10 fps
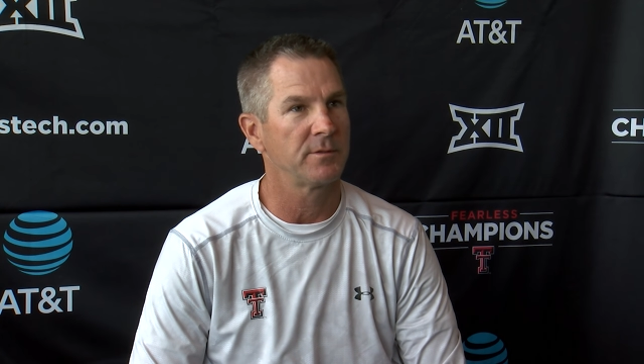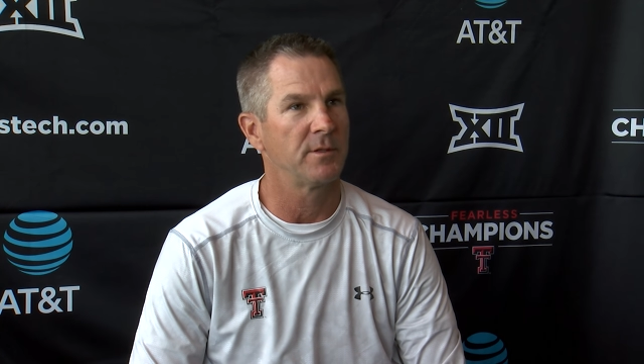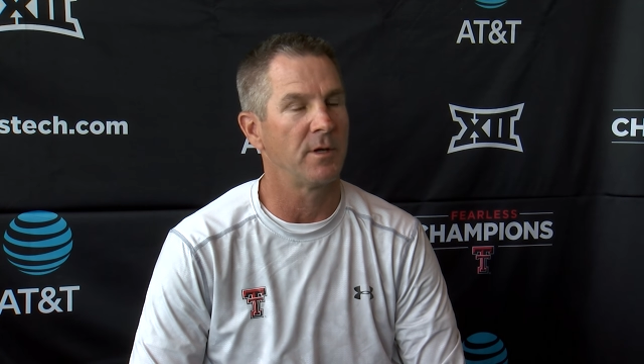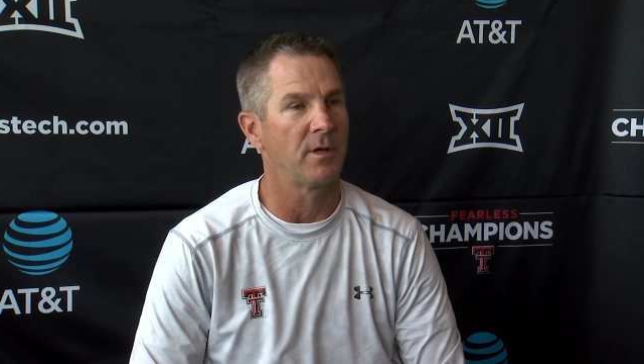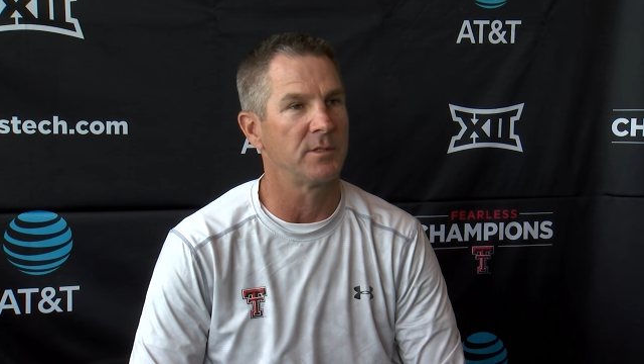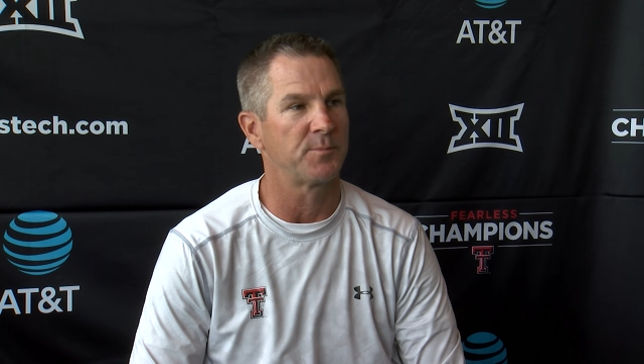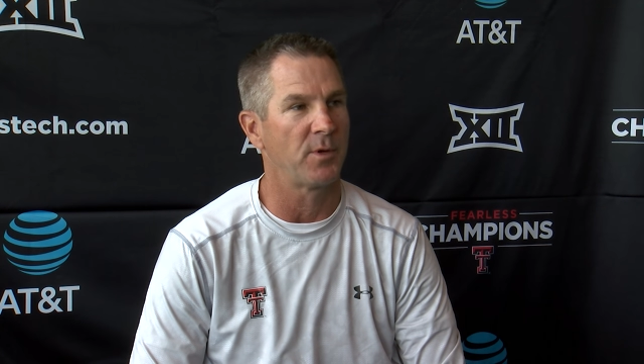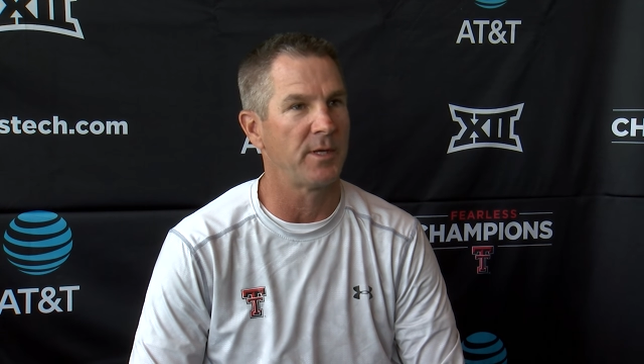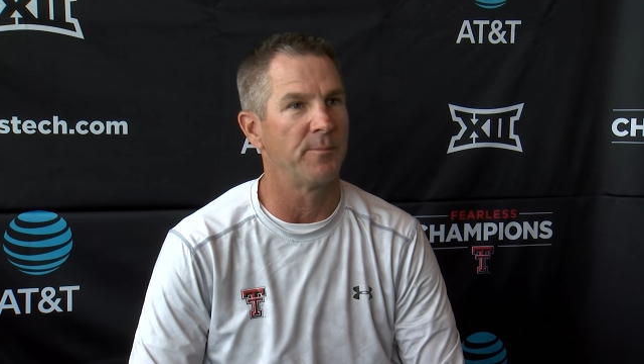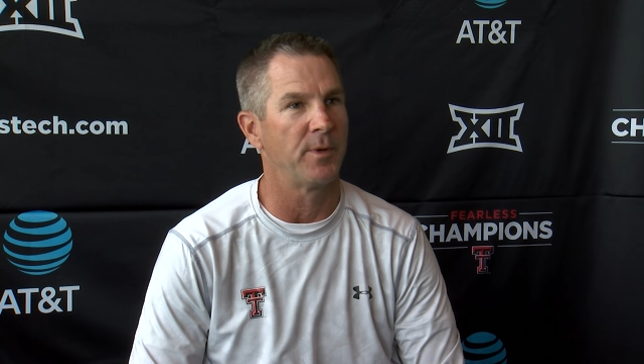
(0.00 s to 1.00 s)
Uh, he's
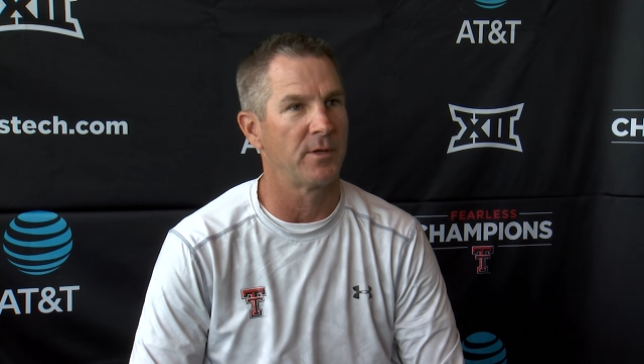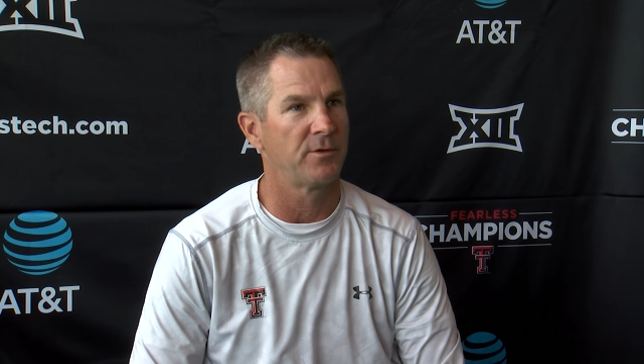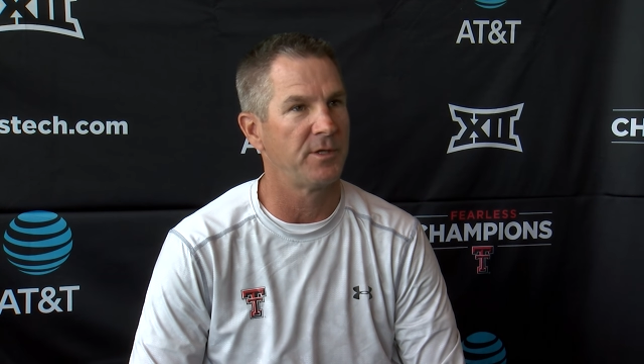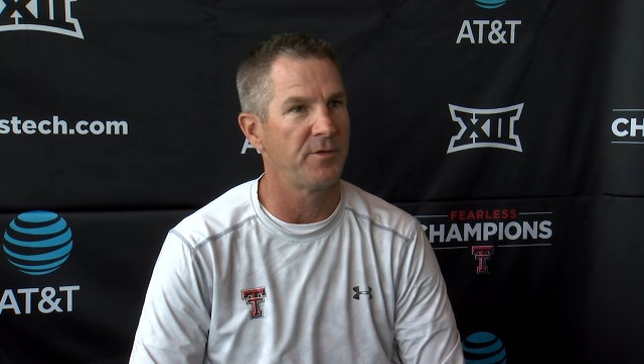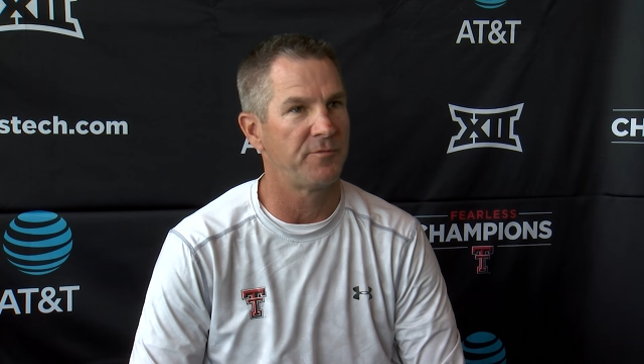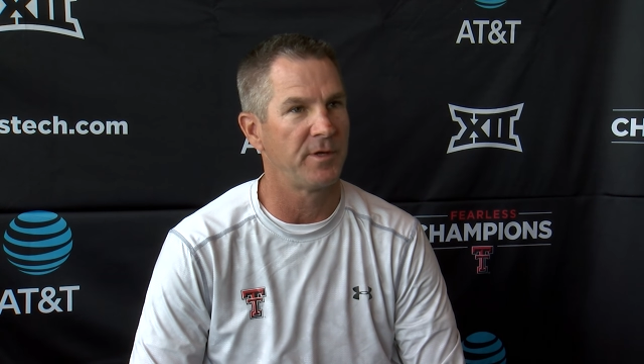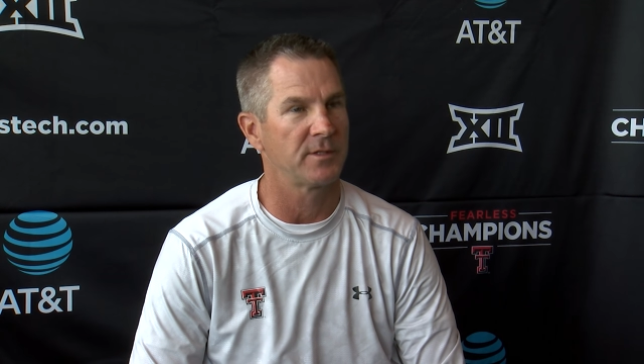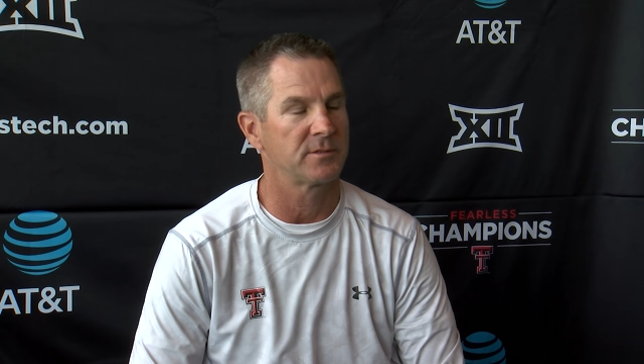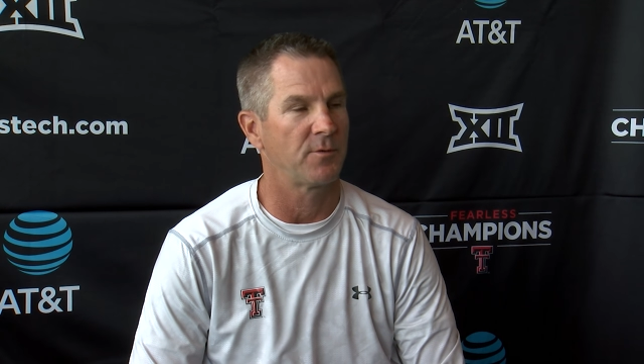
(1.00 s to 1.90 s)
playing better defense.